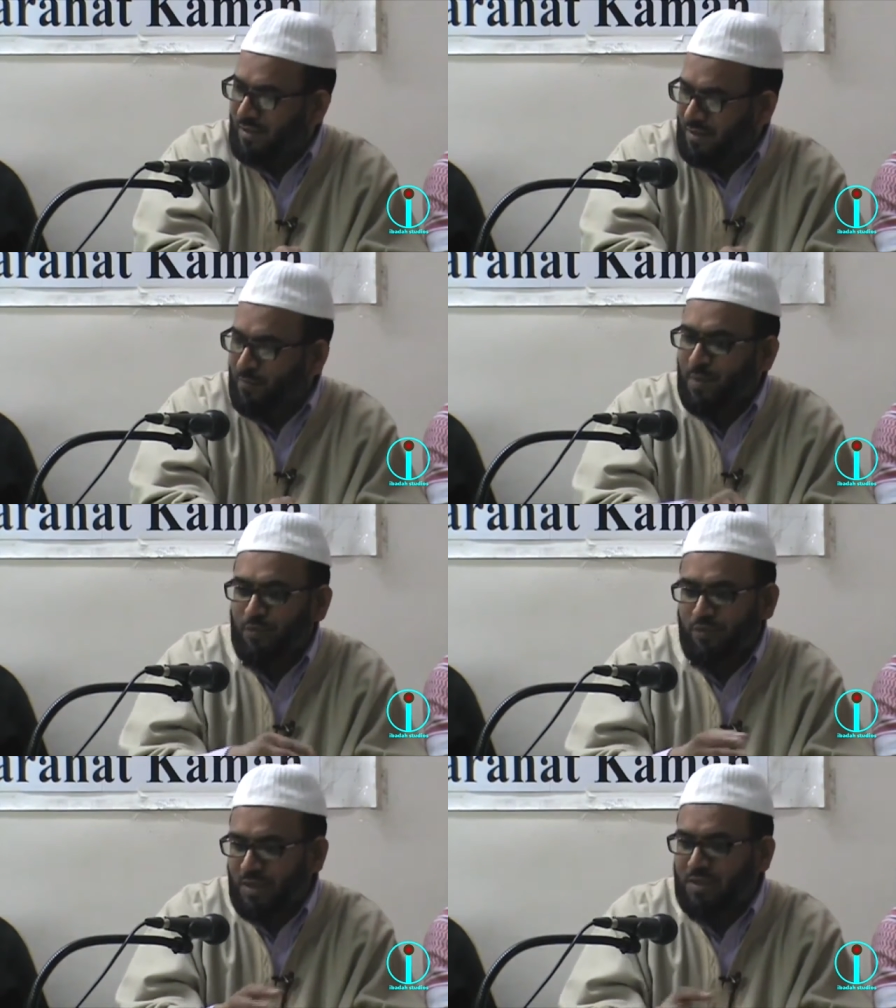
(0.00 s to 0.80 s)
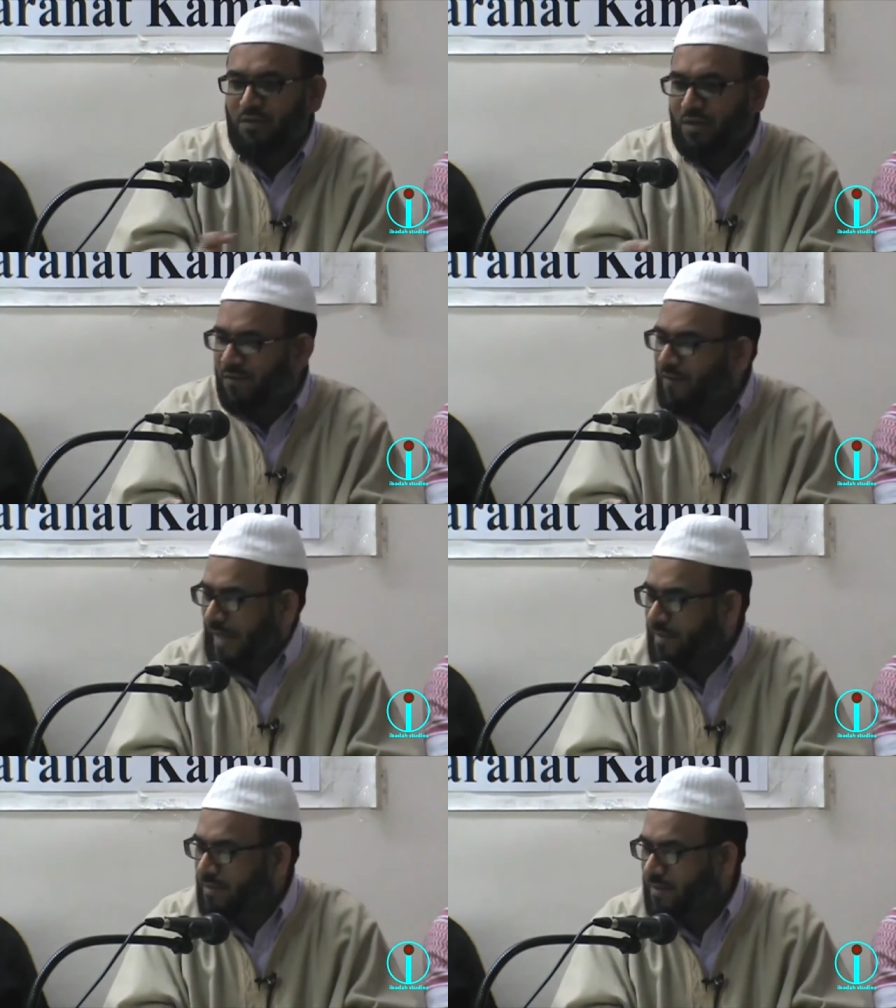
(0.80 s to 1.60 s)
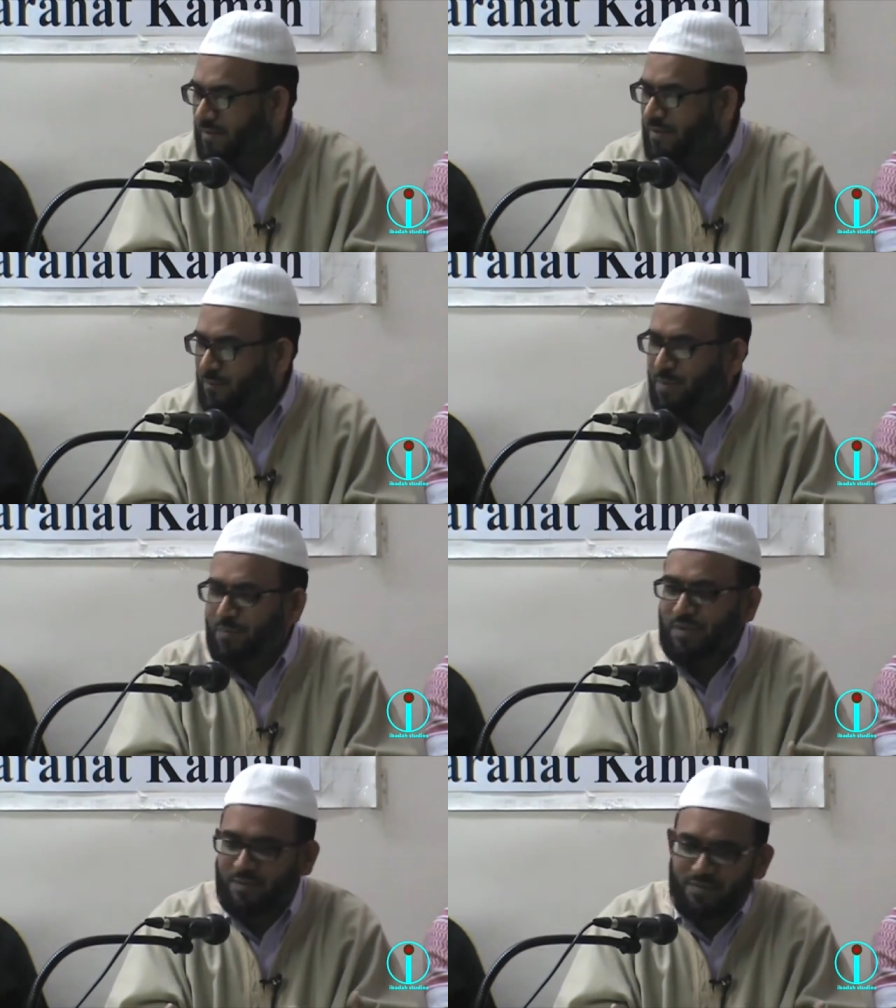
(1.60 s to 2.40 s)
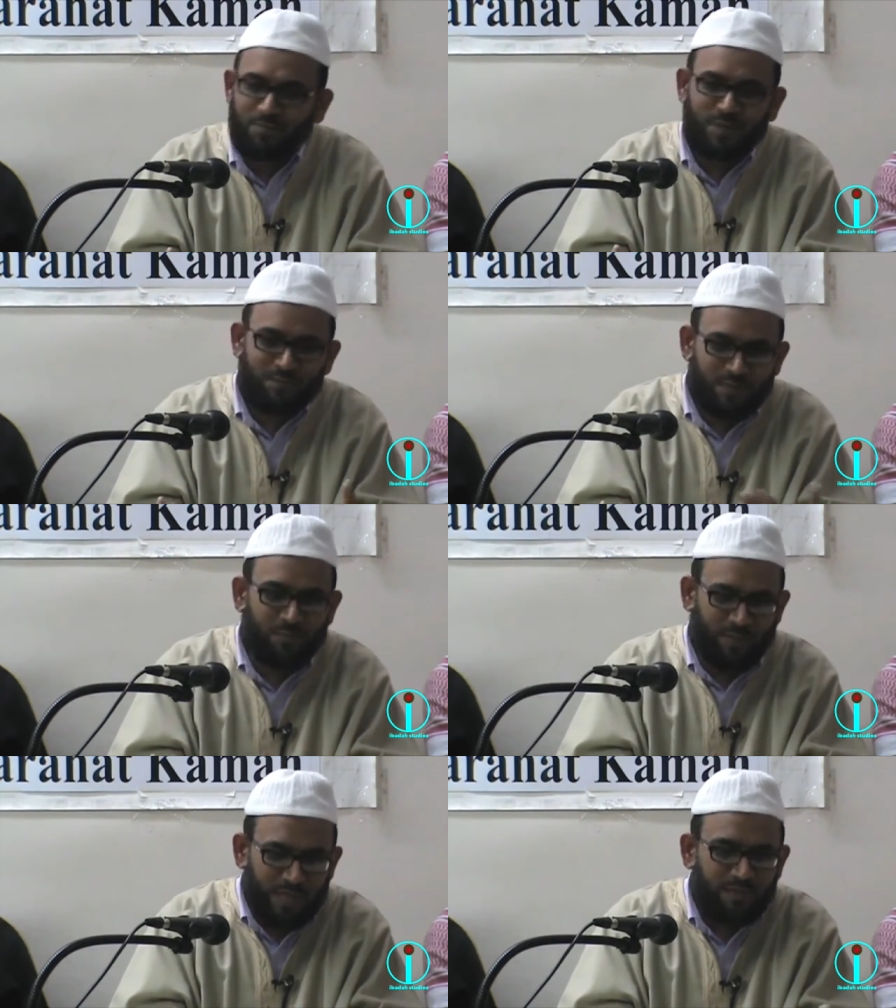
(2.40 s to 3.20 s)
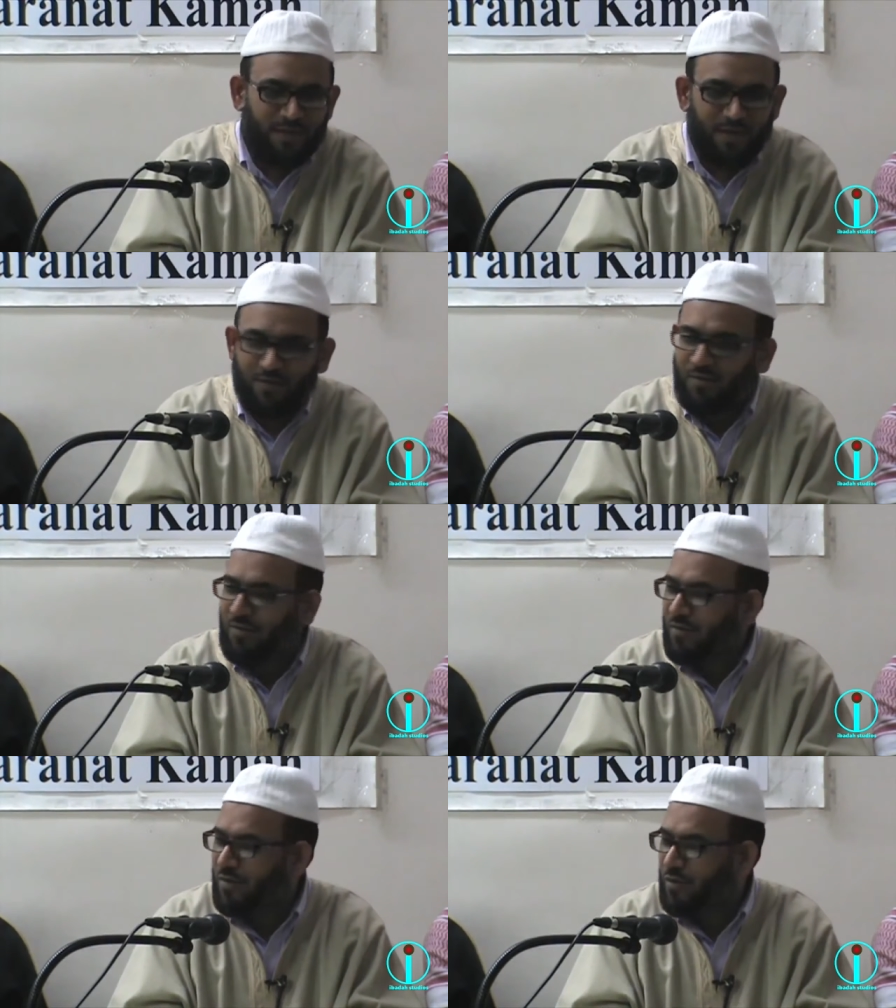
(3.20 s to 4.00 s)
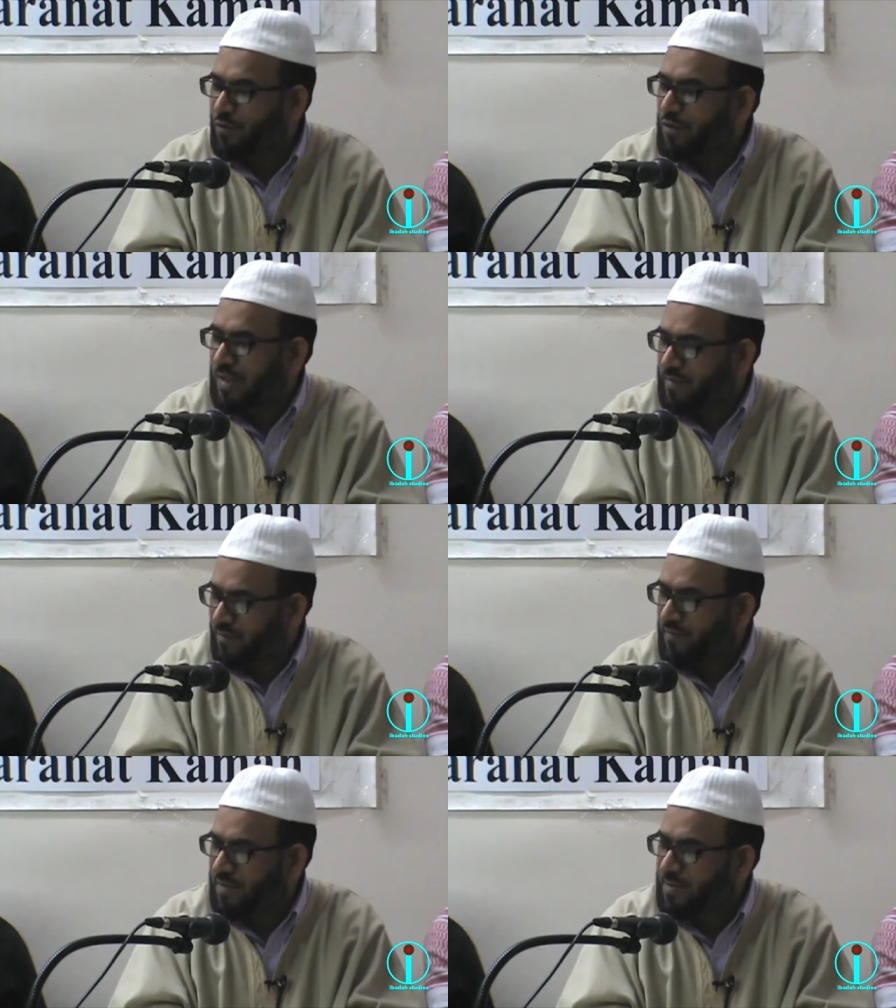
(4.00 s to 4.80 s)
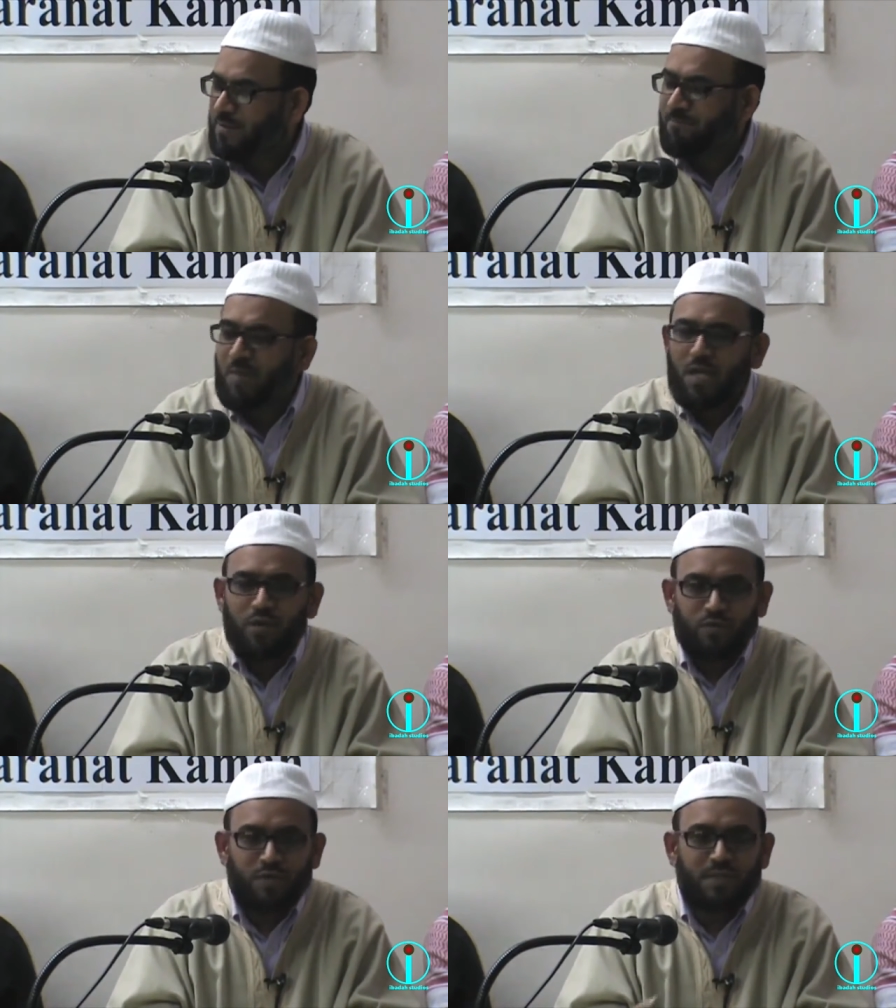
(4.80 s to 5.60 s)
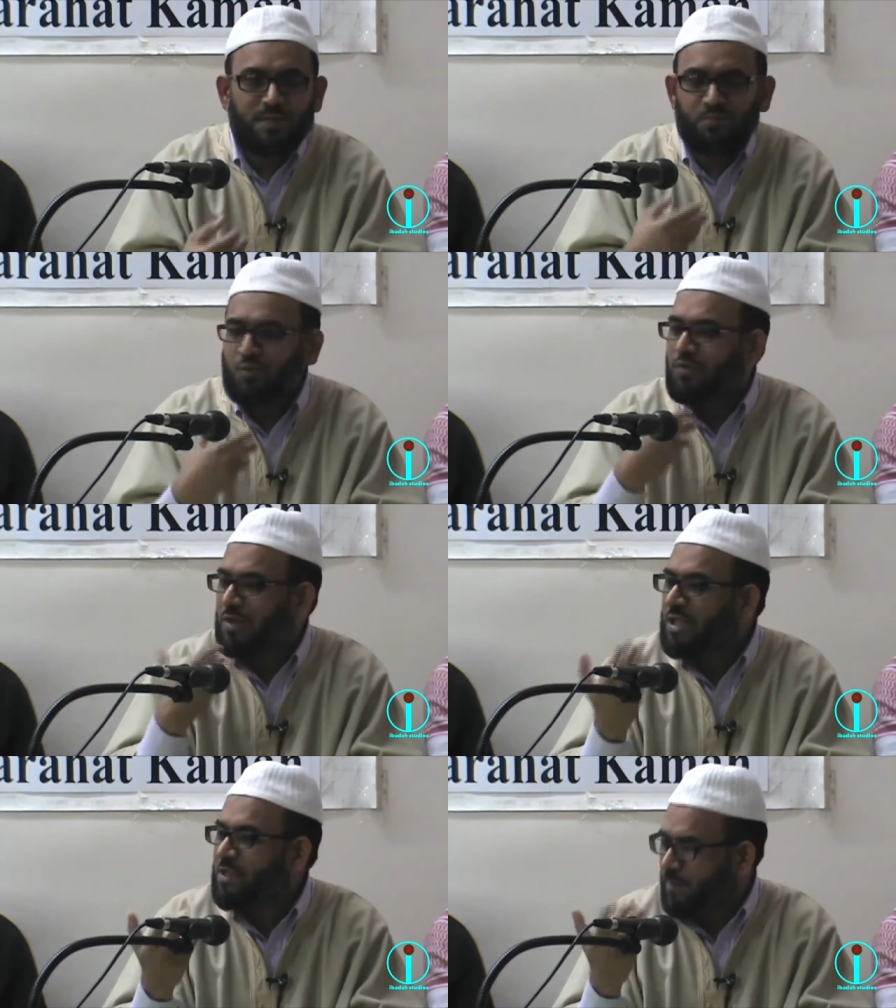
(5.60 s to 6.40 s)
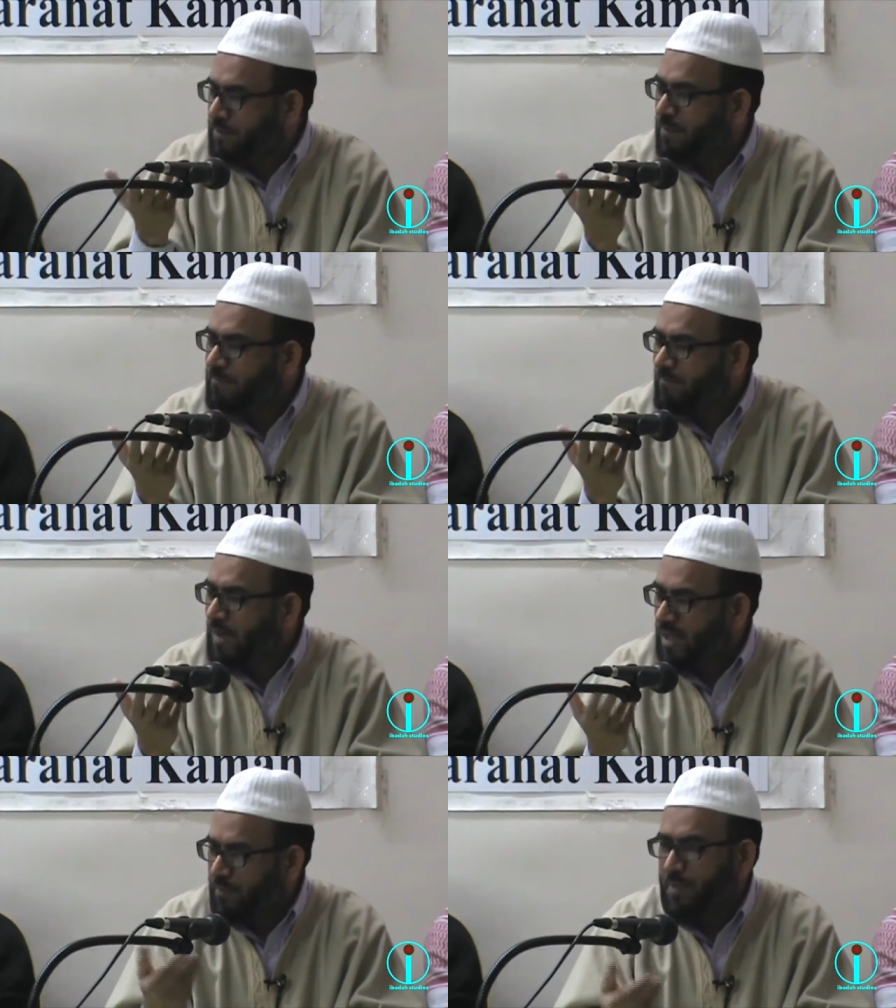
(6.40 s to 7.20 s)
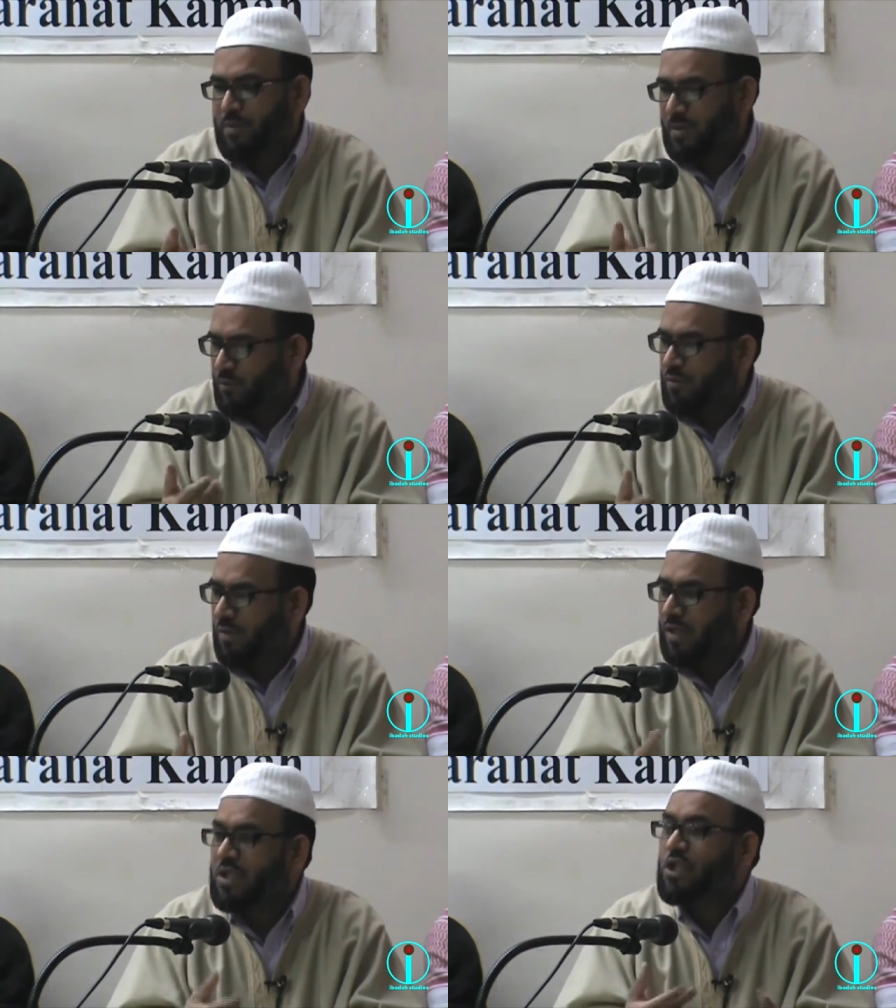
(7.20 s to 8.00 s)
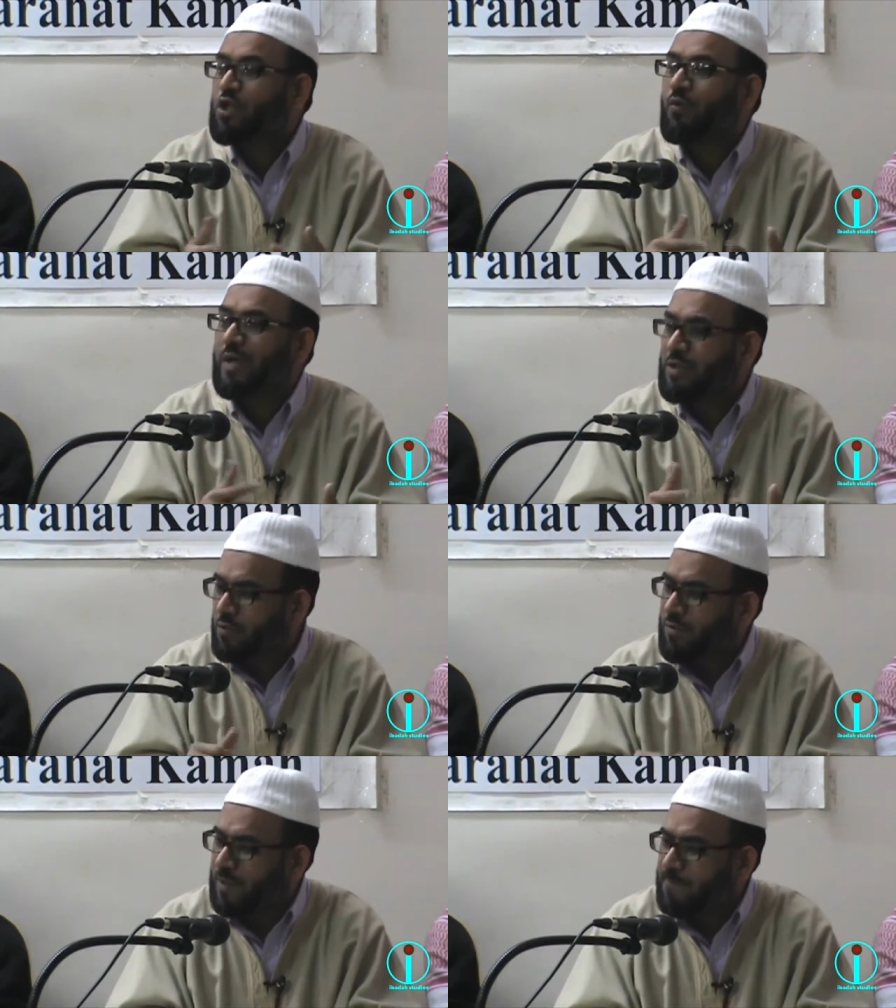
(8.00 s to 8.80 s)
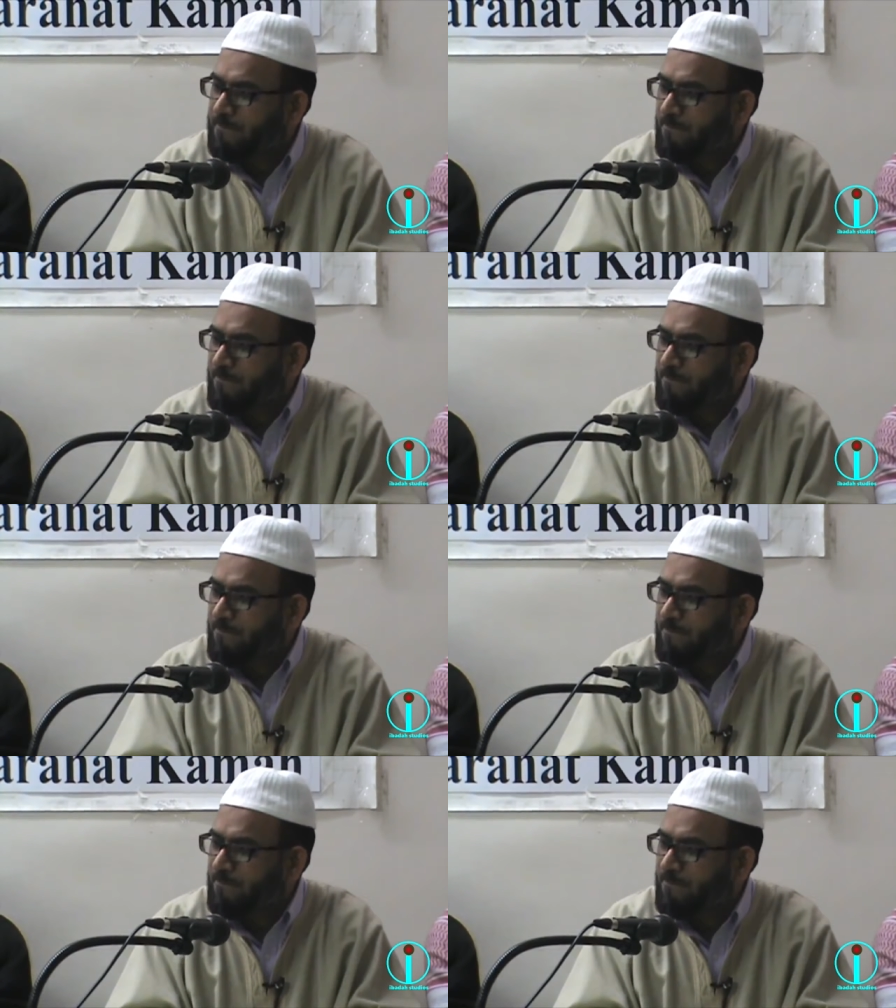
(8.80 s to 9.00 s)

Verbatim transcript: The people who teach, they call them faculty. People simply the brain uh, or the nucleus of the system. So they're supposed to teach people, and people are supposed to learn. It's a two way street.